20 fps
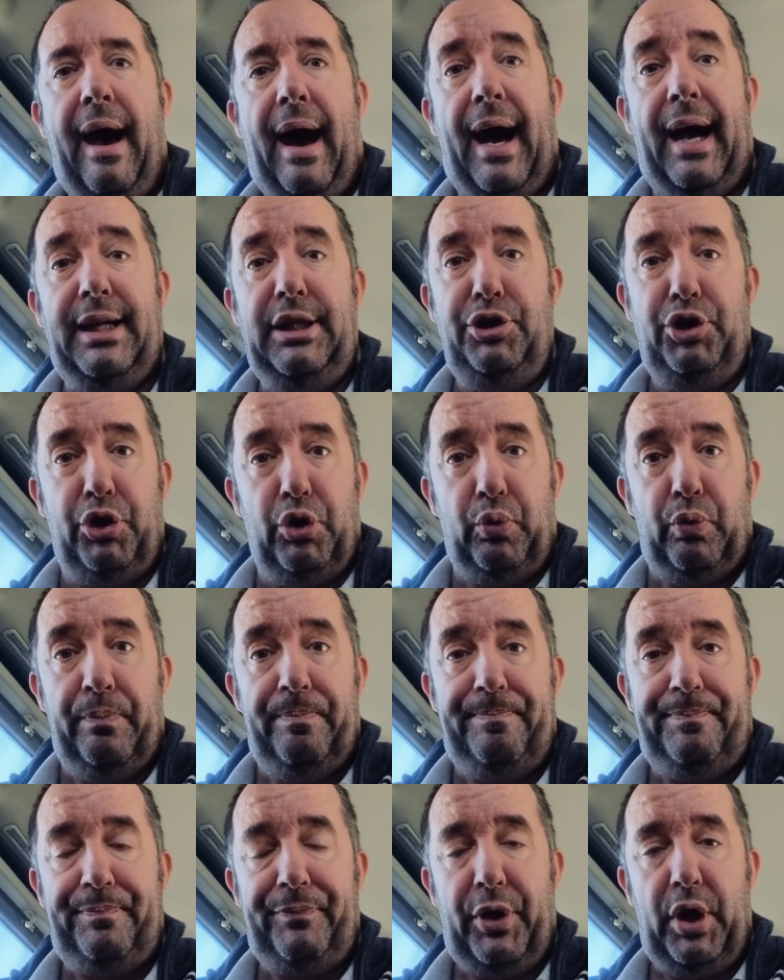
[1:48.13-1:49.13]
Angel,
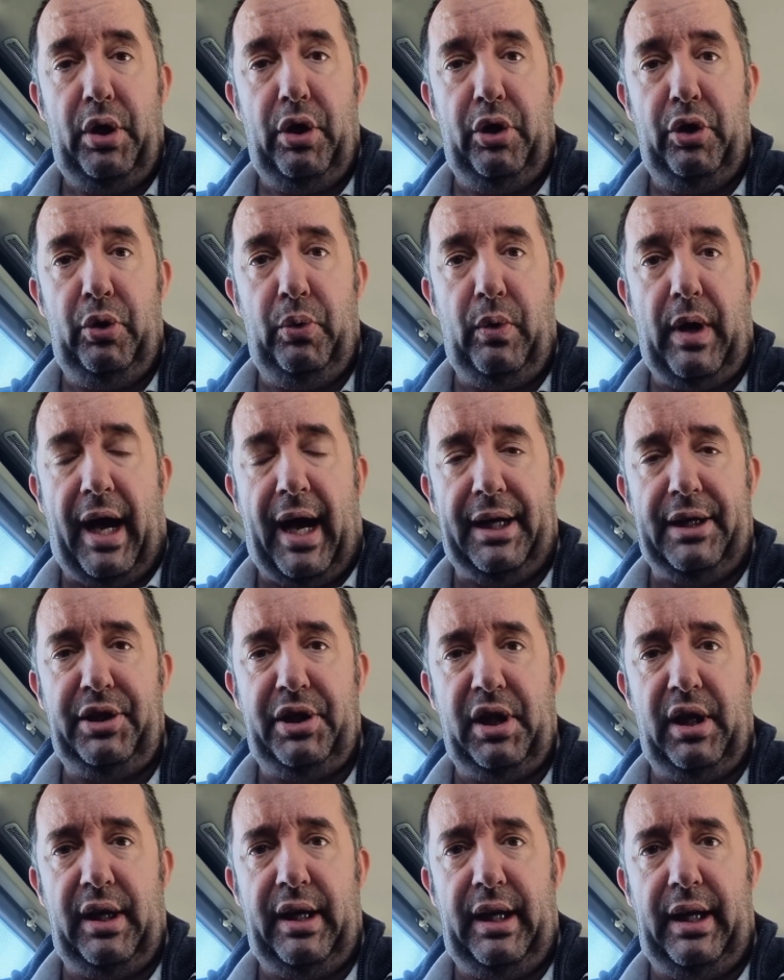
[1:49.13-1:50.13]
who
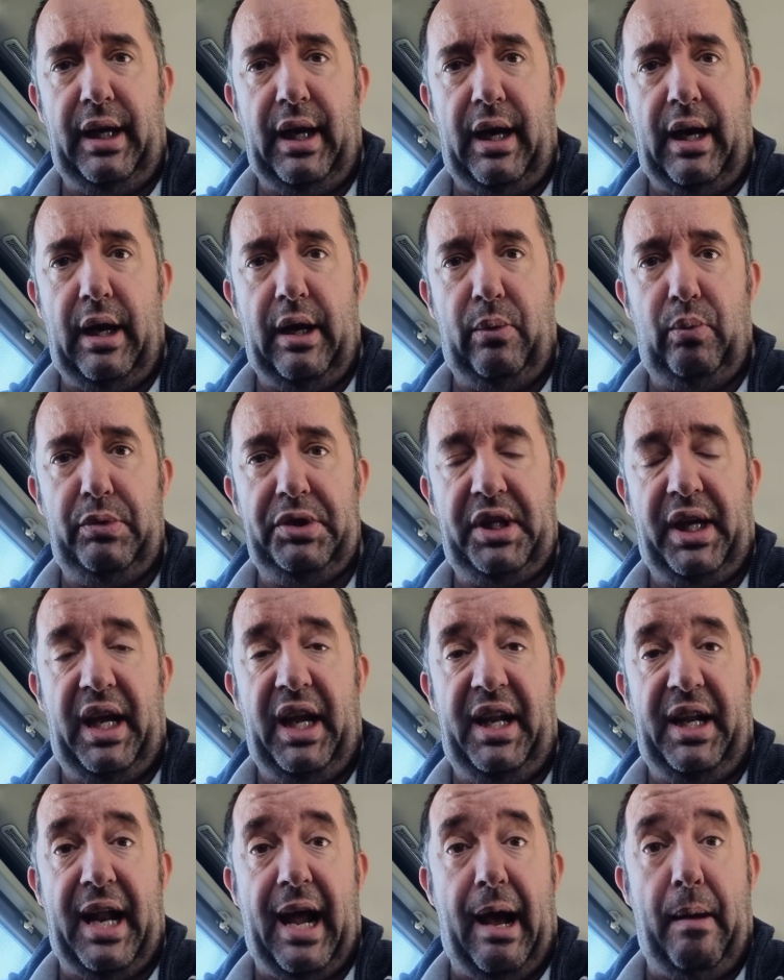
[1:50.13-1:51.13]
actually was
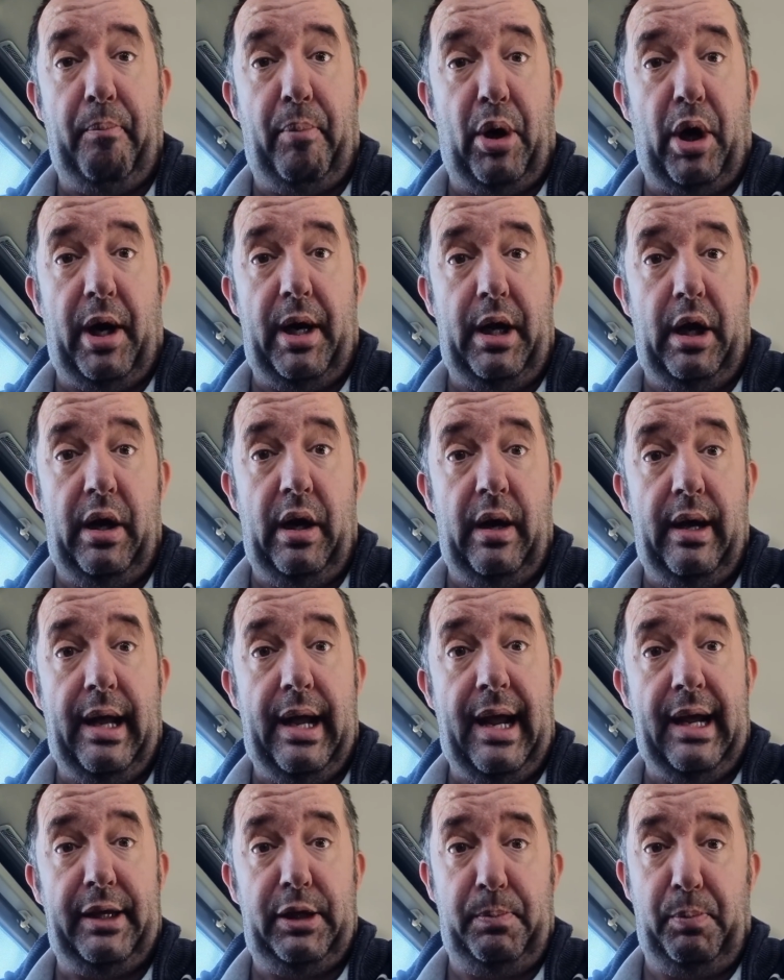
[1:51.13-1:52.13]
kidnapped by her
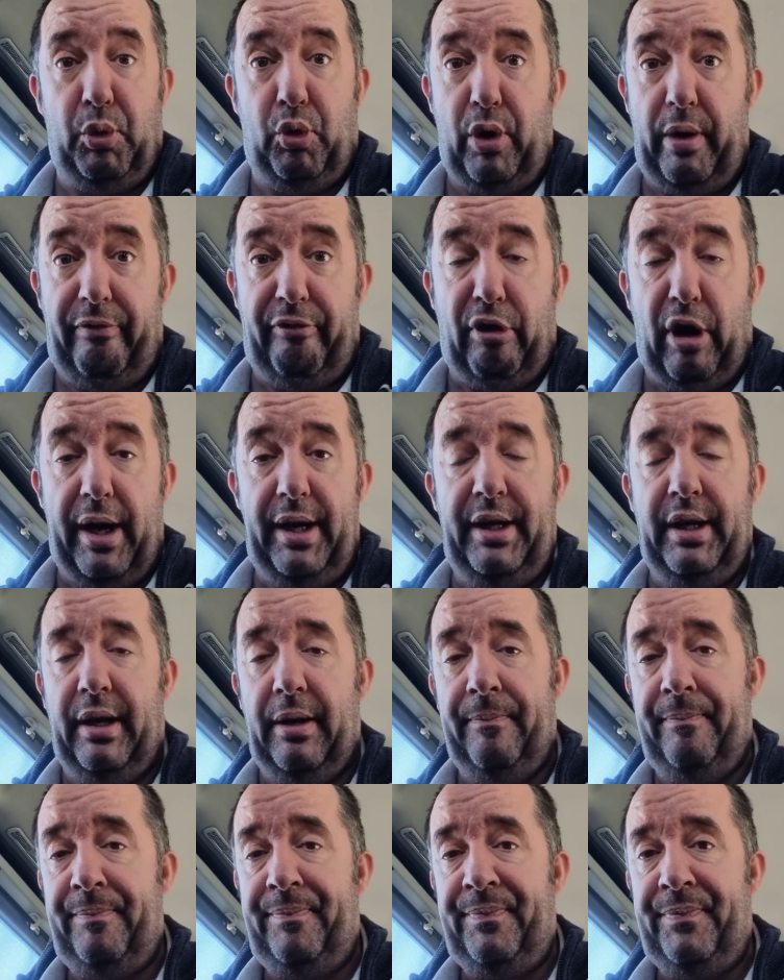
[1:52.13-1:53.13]
ex-boyfriend
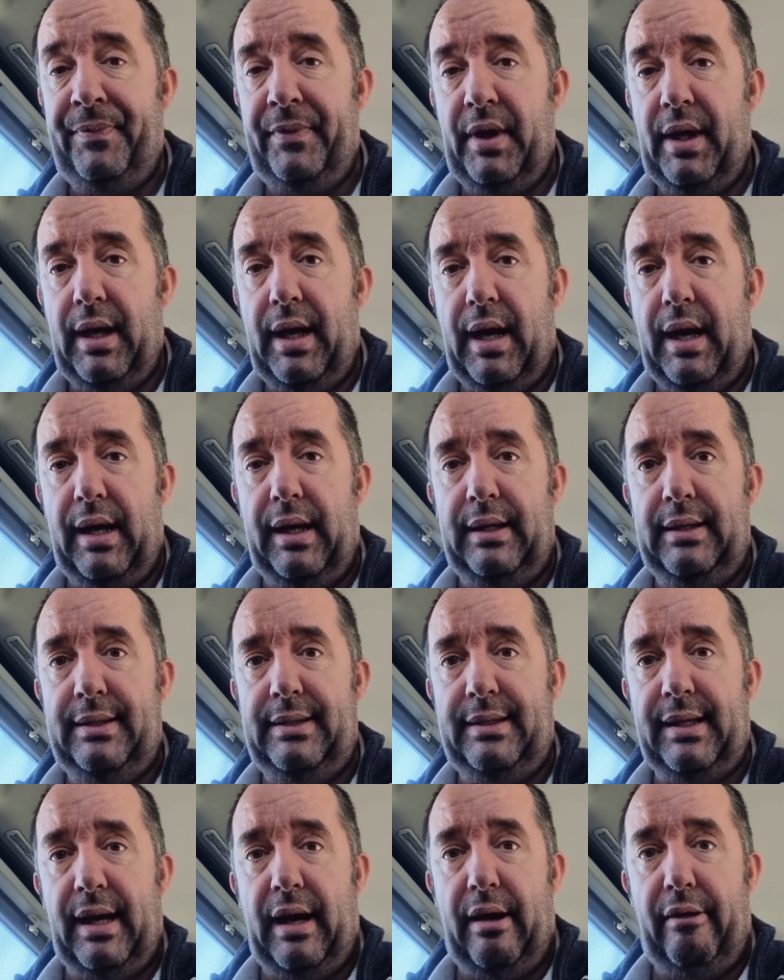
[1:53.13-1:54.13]

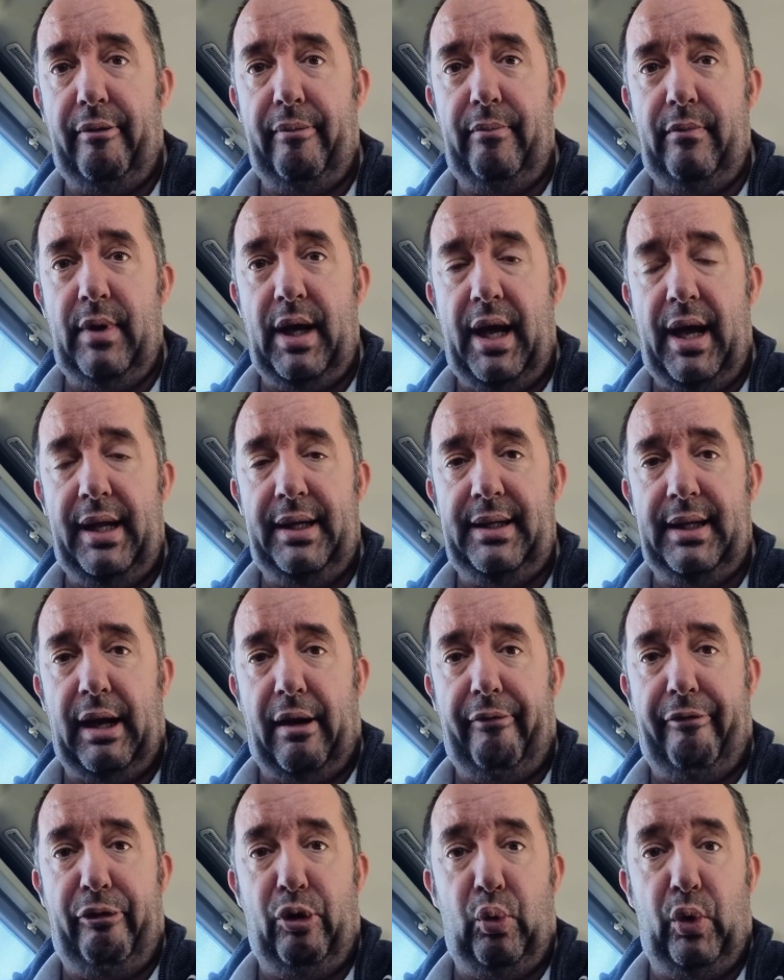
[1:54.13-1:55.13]
and ended
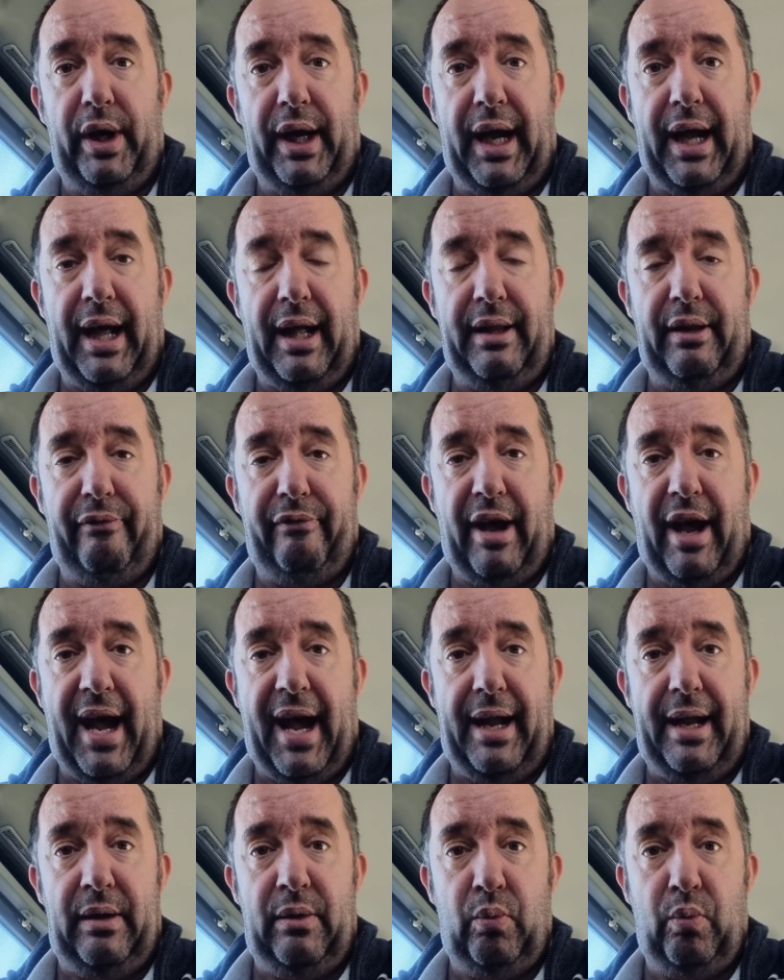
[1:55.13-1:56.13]
up falling out of the
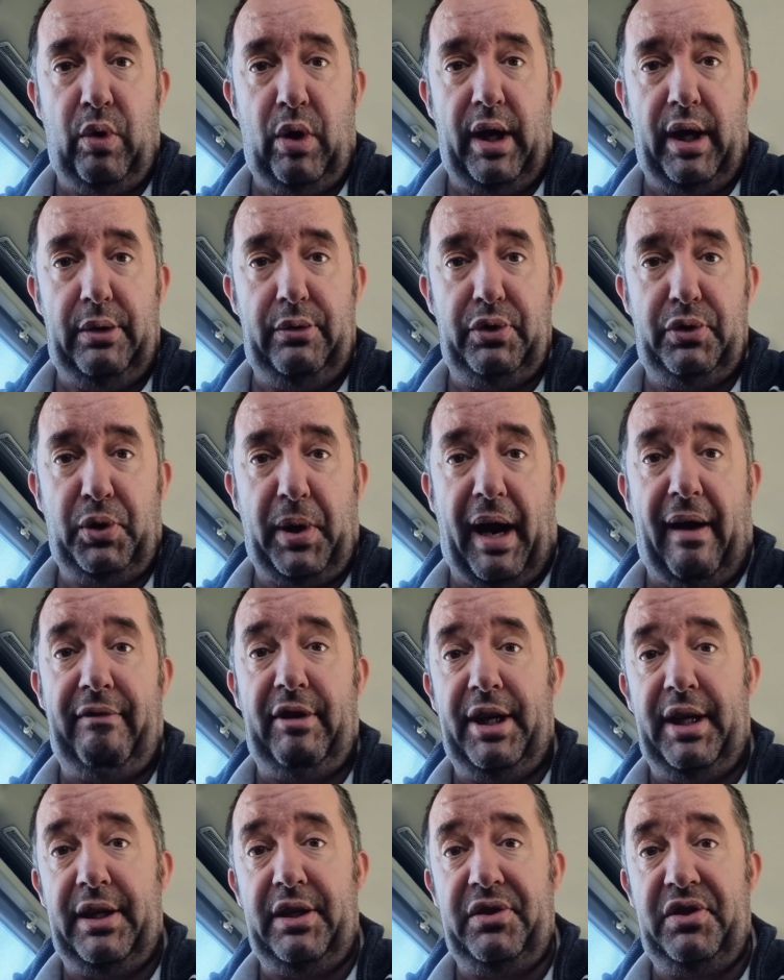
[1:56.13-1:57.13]
van while it was
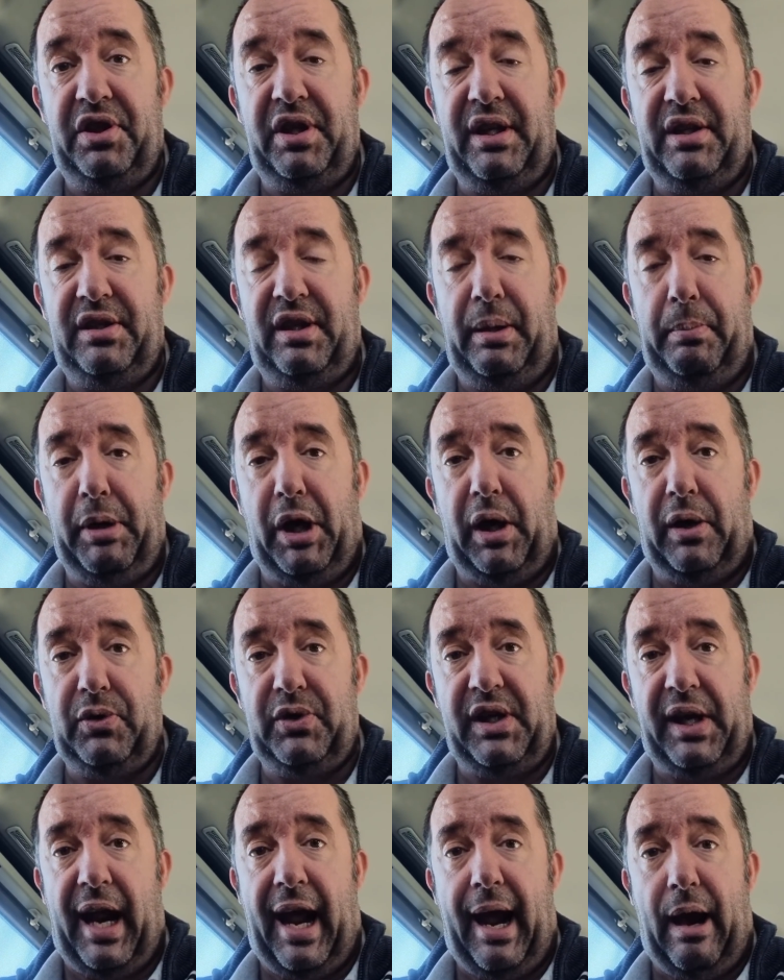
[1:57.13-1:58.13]
travelling at 60
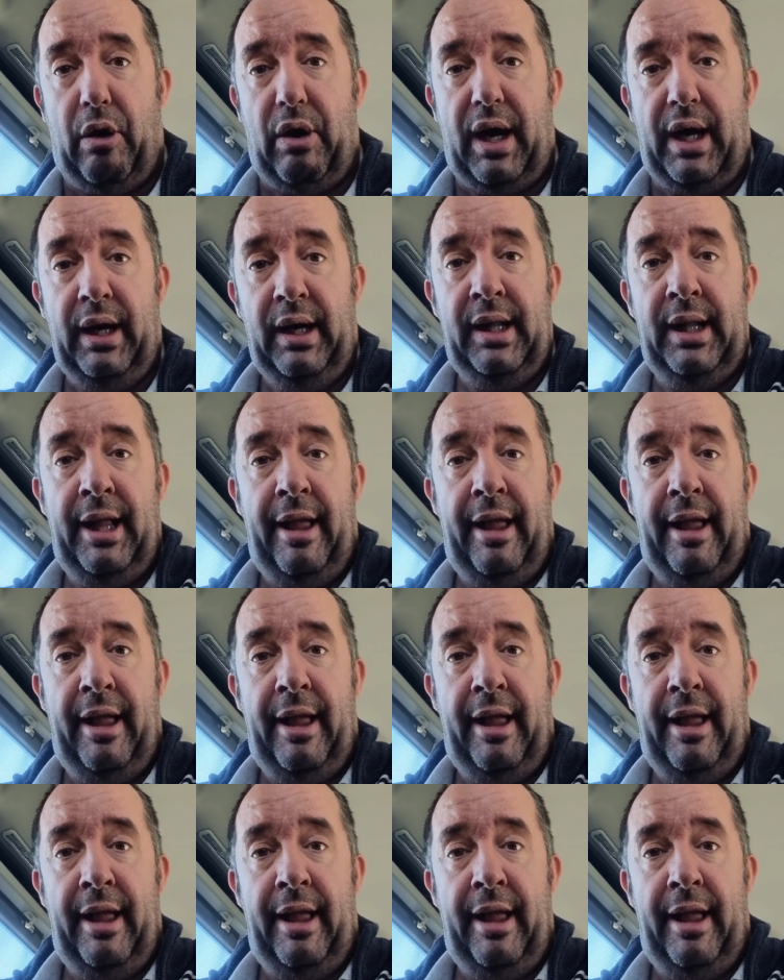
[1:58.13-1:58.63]
miles an hour,